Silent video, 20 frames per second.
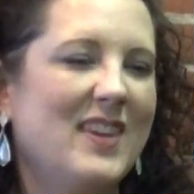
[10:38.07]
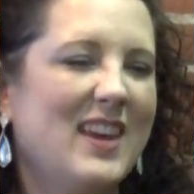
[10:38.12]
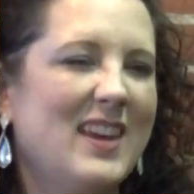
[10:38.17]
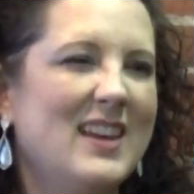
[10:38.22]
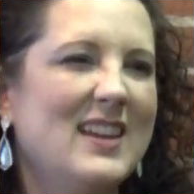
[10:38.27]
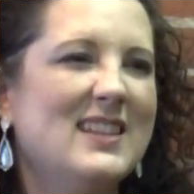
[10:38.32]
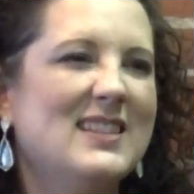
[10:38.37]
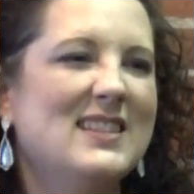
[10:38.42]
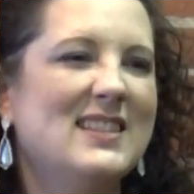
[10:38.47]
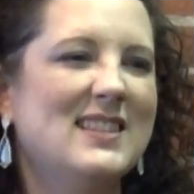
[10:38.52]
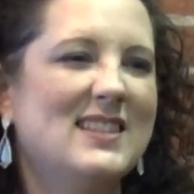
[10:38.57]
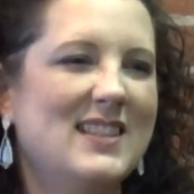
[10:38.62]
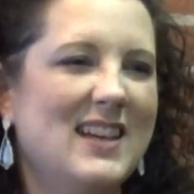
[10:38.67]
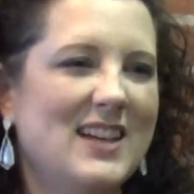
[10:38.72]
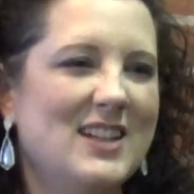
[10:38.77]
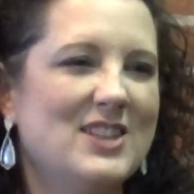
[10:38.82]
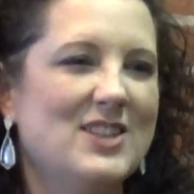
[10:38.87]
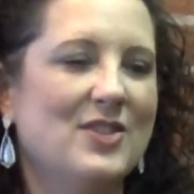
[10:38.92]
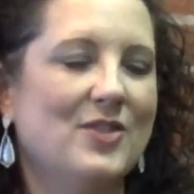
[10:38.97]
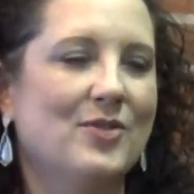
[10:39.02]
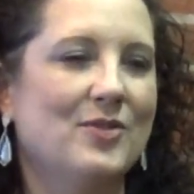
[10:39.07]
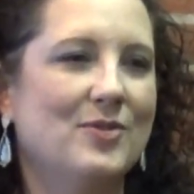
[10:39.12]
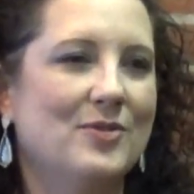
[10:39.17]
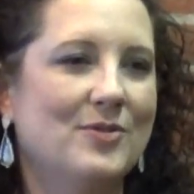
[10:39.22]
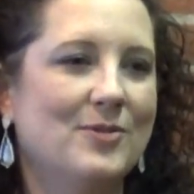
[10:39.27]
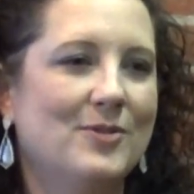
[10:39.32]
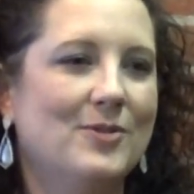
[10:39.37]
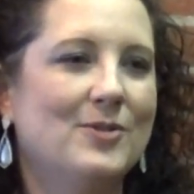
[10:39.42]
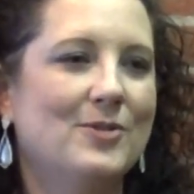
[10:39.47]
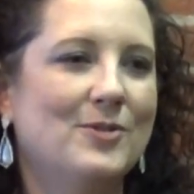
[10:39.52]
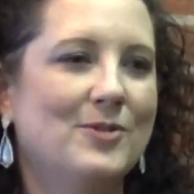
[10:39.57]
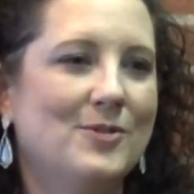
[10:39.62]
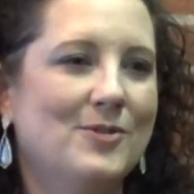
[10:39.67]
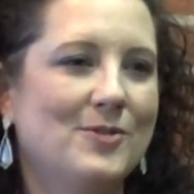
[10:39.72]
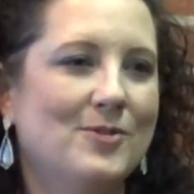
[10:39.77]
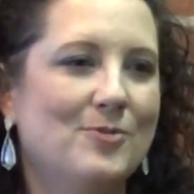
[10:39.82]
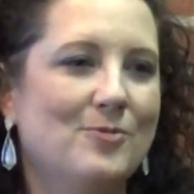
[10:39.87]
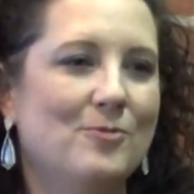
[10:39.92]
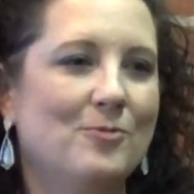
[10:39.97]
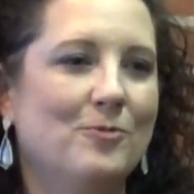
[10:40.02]
it's such a
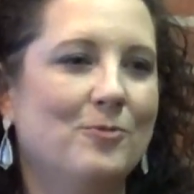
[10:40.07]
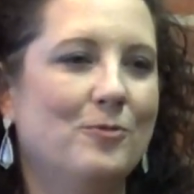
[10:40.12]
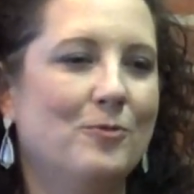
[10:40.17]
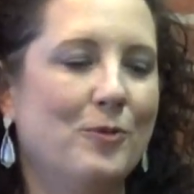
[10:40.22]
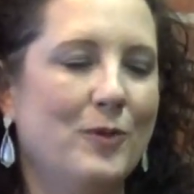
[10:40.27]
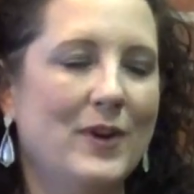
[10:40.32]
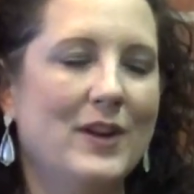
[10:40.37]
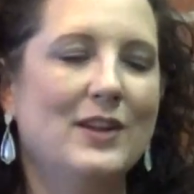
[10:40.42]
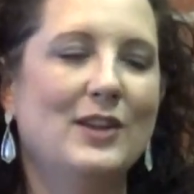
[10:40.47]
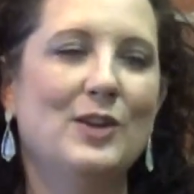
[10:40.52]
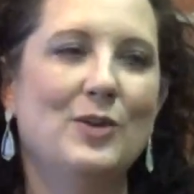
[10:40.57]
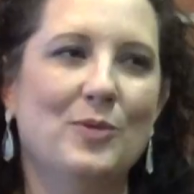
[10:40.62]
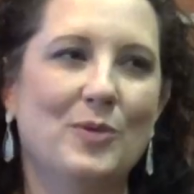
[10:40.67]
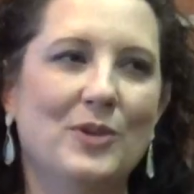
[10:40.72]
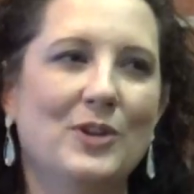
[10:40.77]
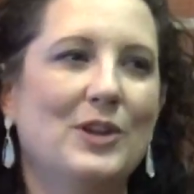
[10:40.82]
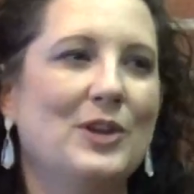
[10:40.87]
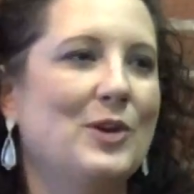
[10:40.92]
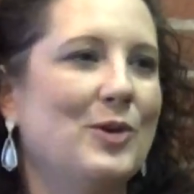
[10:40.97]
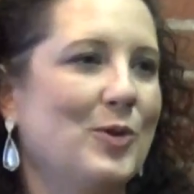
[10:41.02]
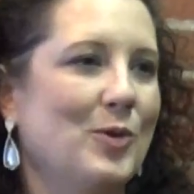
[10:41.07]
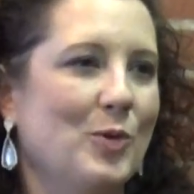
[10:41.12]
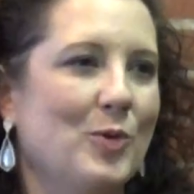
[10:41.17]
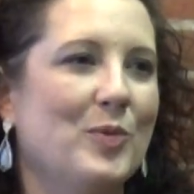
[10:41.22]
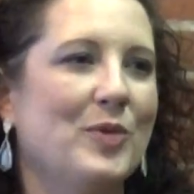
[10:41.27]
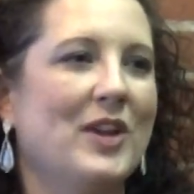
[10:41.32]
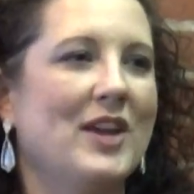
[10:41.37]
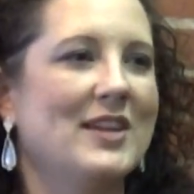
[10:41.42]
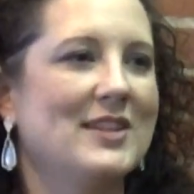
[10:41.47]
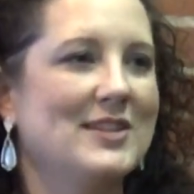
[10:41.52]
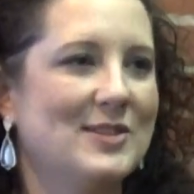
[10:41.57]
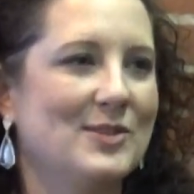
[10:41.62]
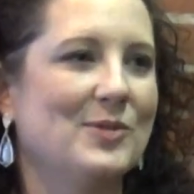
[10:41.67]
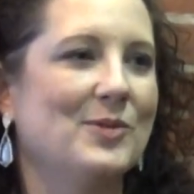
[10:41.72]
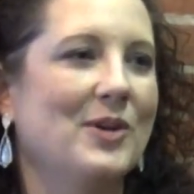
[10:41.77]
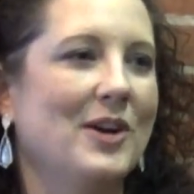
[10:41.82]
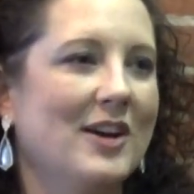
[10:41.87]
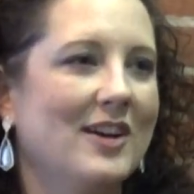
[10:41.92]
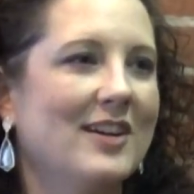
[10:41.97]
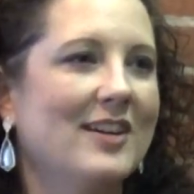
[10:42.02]
really, really cool place to
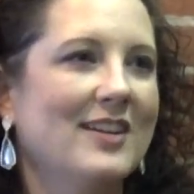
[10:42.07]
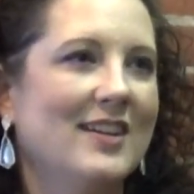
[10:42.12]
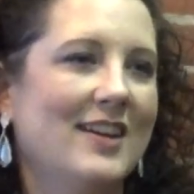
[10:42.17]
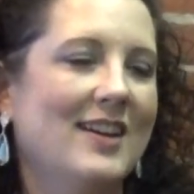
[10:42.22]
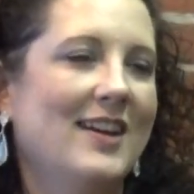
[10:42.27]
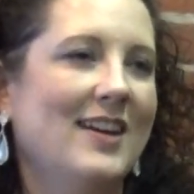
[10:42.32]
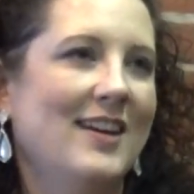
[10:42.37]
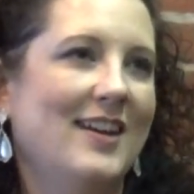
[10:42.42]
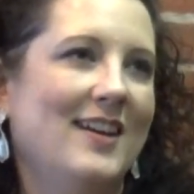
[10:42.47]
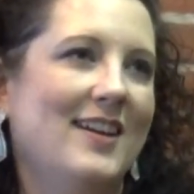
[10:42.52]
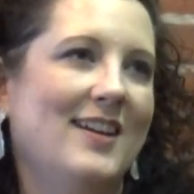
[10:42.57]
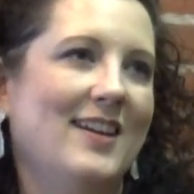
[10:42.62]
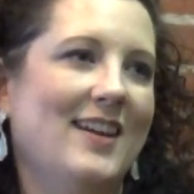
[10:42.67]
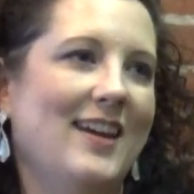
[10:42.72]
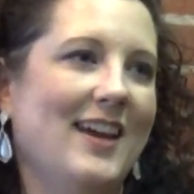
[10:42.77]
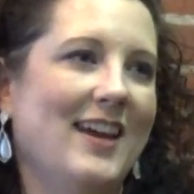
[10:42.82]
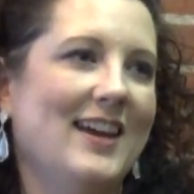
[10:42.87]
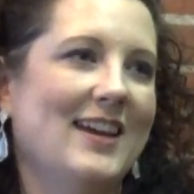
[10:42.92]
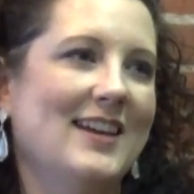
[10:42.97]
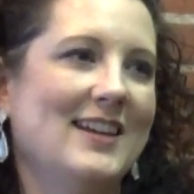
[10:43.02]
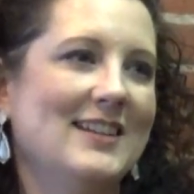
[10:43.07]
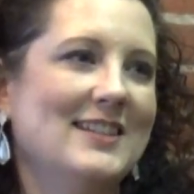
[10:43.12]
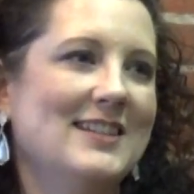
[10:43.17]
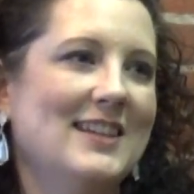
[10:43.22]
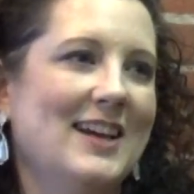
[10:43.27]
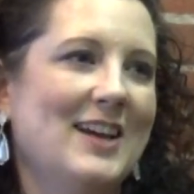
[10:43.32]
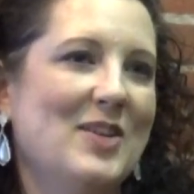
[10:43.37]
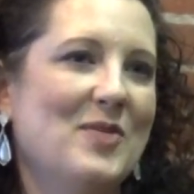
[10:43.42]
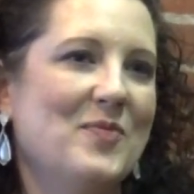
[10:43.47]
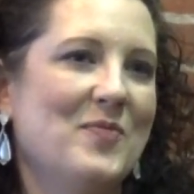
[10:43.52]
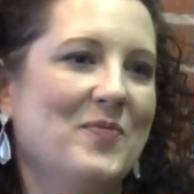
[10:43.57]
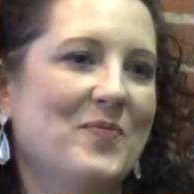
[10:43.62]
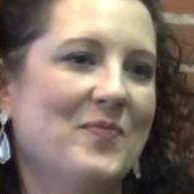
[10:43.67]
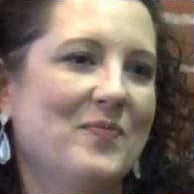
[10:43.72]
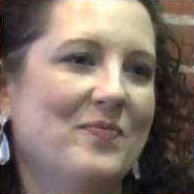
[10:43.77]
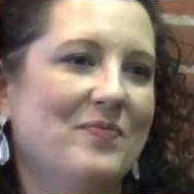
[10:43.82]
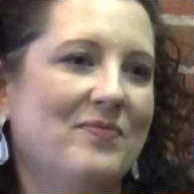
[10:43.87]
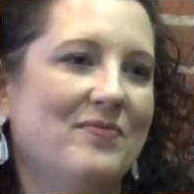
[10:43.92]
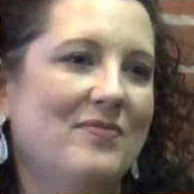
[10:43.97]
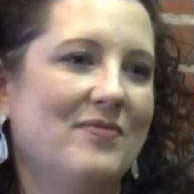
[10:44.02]
work. And
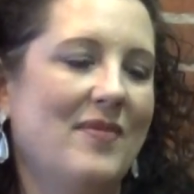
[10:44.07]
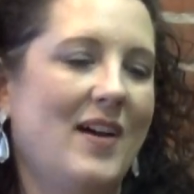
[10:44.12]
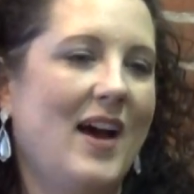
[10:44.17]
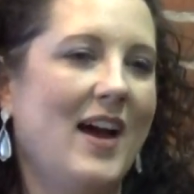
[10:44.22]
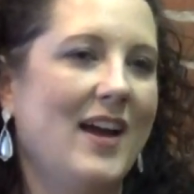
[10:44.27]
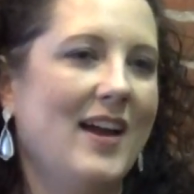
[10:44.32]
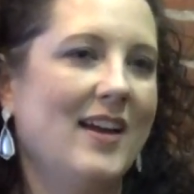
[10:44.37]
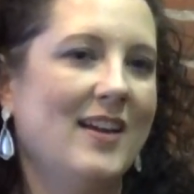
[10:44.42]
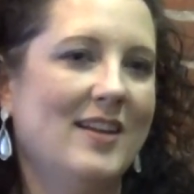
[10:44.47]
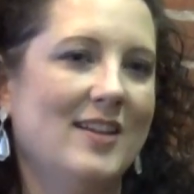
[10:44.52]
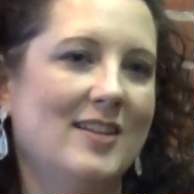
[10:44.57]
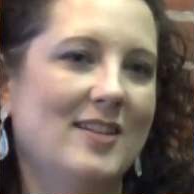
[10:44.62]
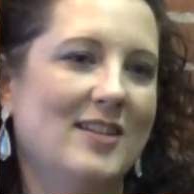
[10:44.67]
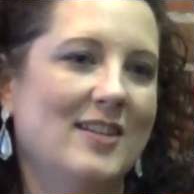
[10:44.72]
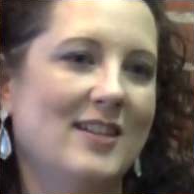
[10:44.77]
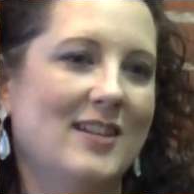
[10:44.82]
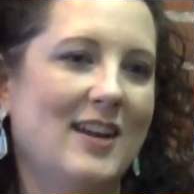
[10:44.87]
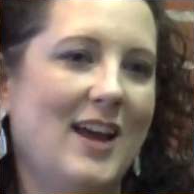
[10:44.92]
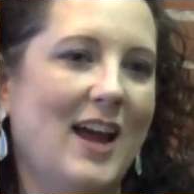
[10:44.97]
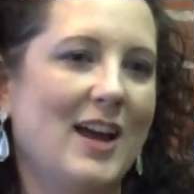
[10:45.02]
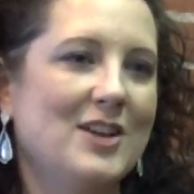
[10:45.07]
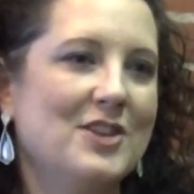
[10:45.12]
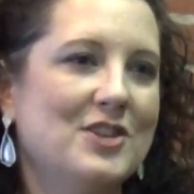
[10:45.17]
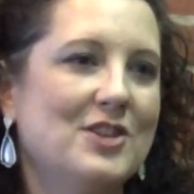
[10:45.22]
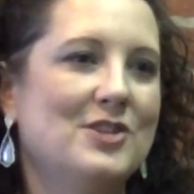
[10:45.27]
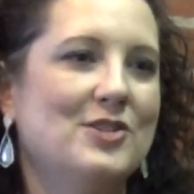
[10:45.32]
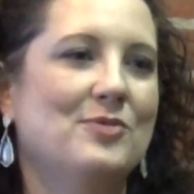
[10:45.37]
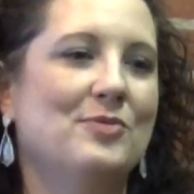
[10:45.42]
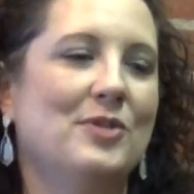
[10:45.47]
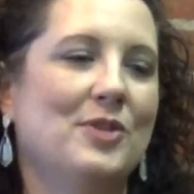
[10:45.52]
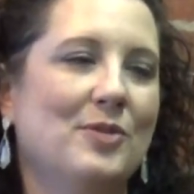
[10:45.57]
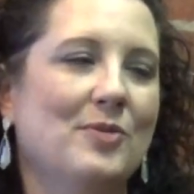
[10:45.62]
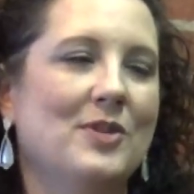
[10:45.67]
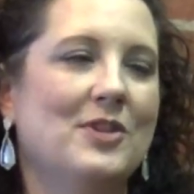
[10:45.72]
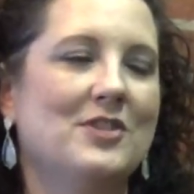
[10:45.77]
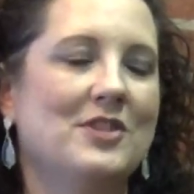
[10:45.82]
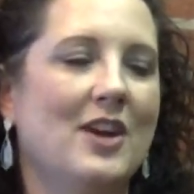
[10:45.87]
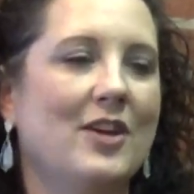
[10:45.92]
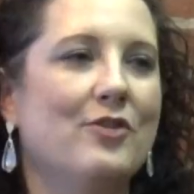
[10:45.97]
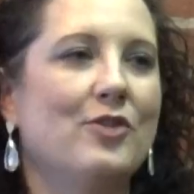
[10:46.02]
I genuinely
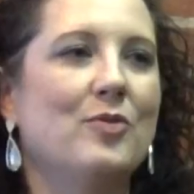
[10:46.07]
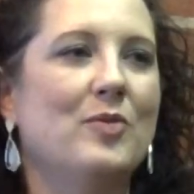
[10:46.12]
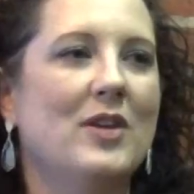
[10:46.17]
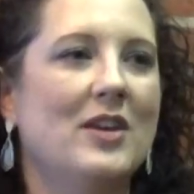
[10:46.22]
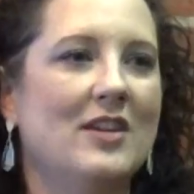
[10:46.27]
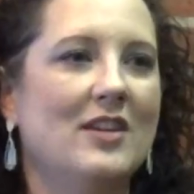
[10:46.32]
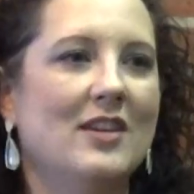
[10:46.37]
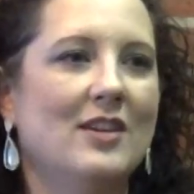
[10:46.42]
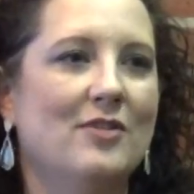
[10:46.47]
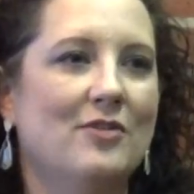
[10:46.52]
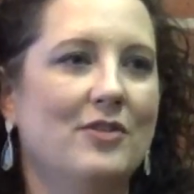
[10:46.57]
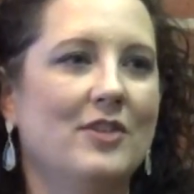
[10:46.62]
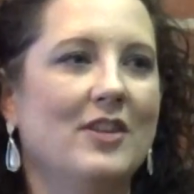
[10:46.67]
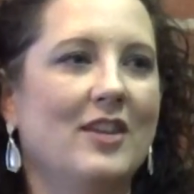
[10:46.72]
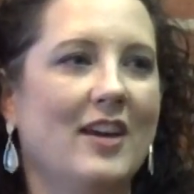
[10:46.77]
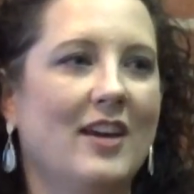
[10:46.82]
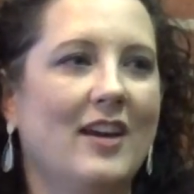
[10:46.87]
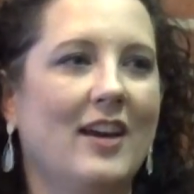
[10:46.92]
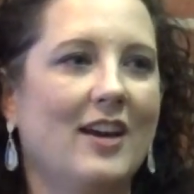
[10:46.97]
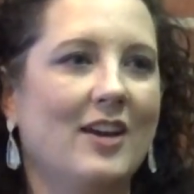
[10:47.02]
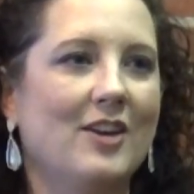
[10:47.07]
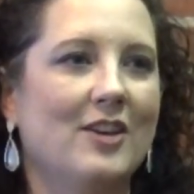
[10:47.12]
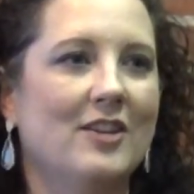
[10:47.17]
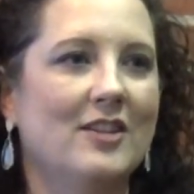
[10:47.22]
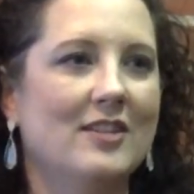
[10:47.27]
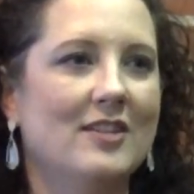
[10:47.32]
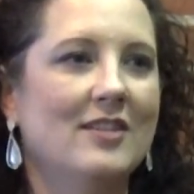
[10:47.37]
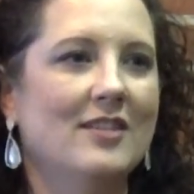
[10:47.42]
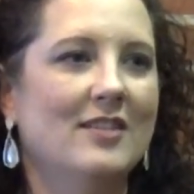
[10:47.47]
wish everybody could feel like I could